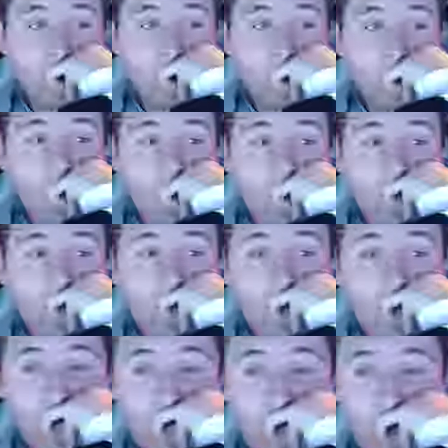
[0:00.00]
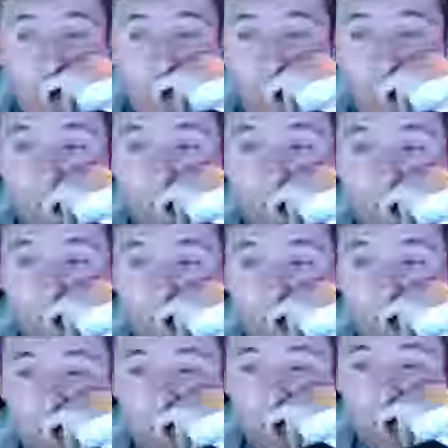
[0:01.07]
rapiding to get from one part to the
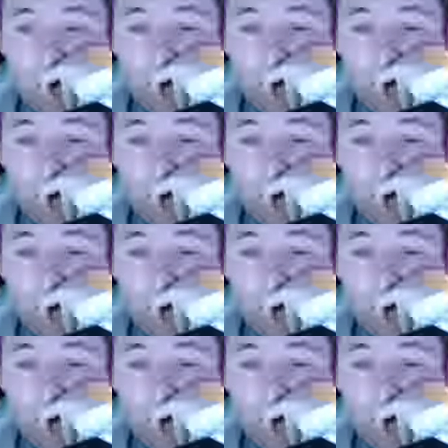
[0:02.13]
other,